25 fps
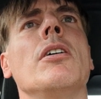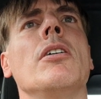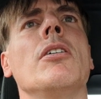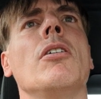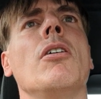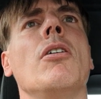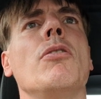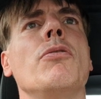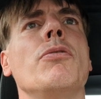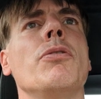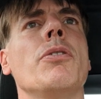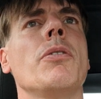
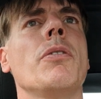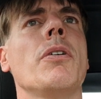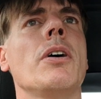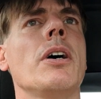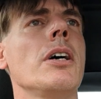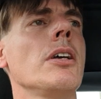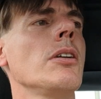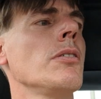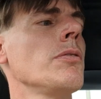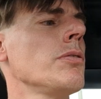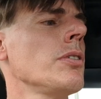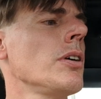
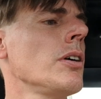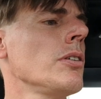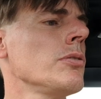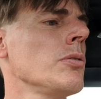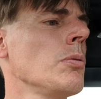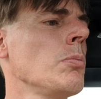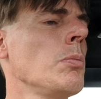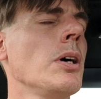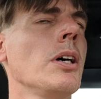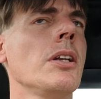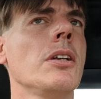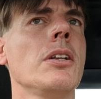override of the
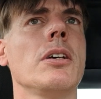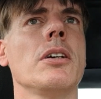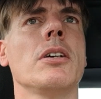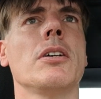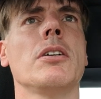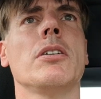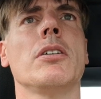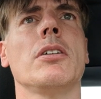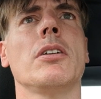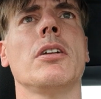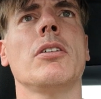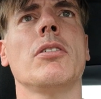automatic.
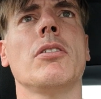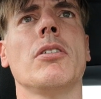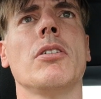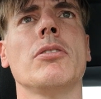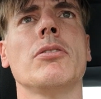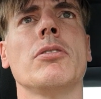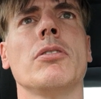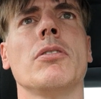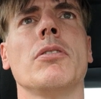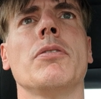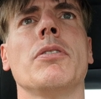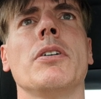That's
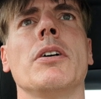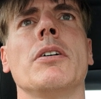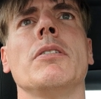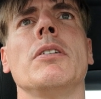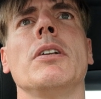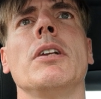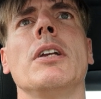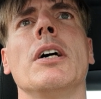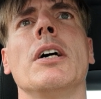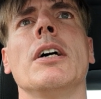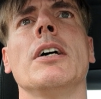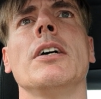also very
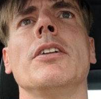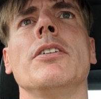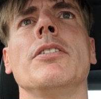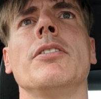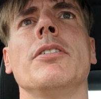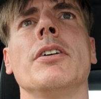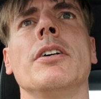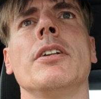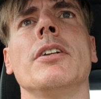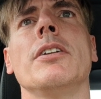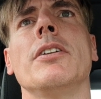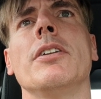nice
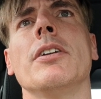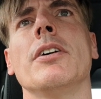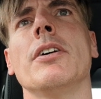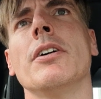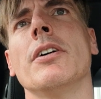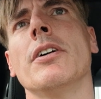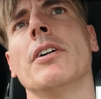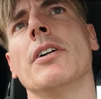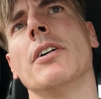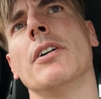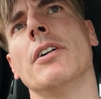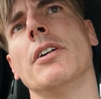and
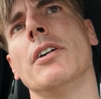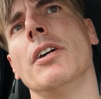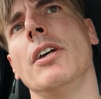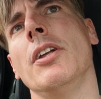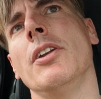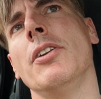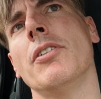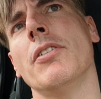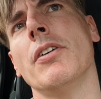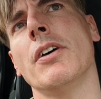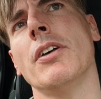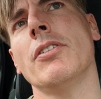
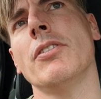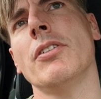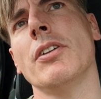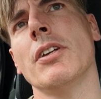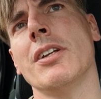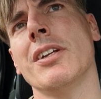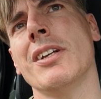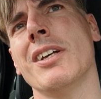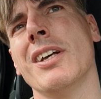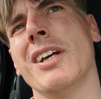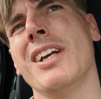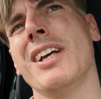
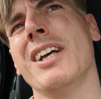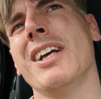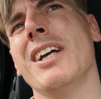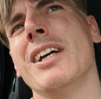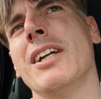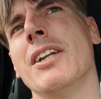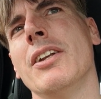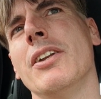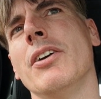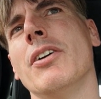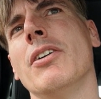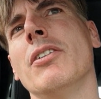interesting.
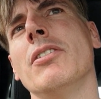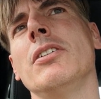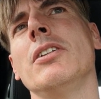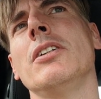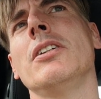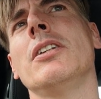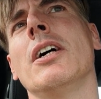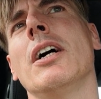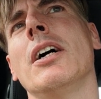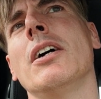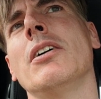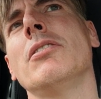The only
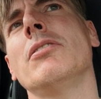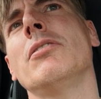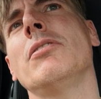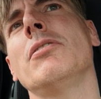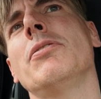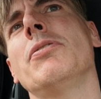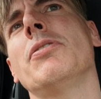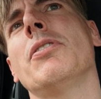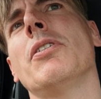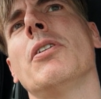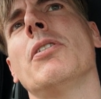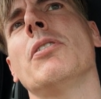
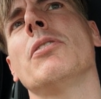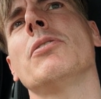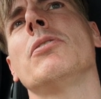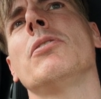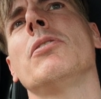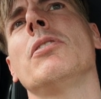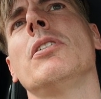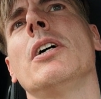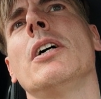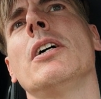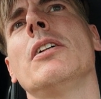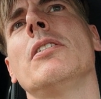downfall to
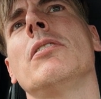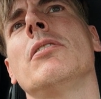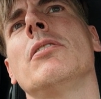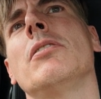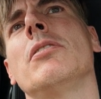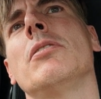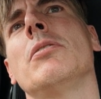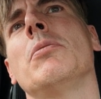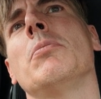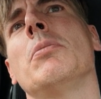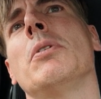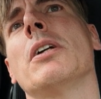that,
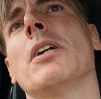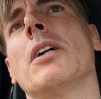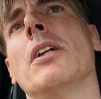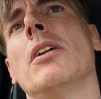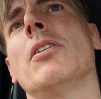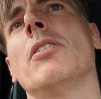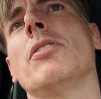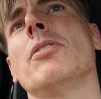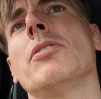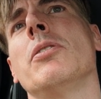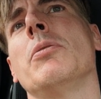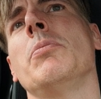but it can
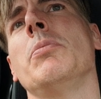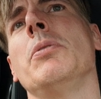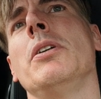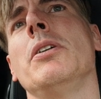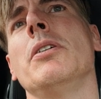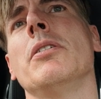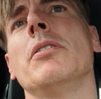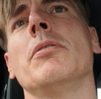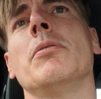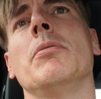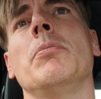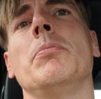also
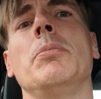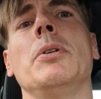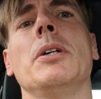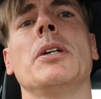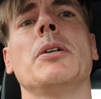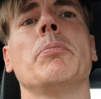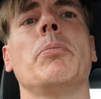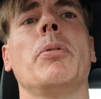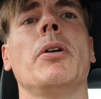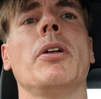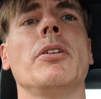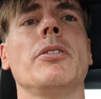be a big
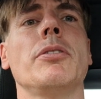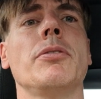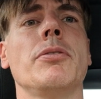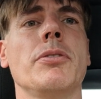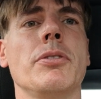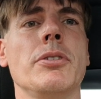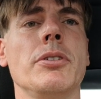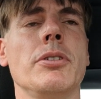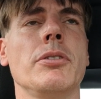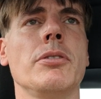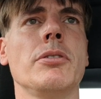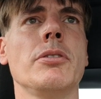plus
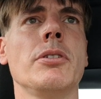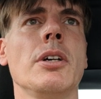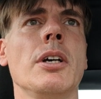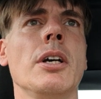for you,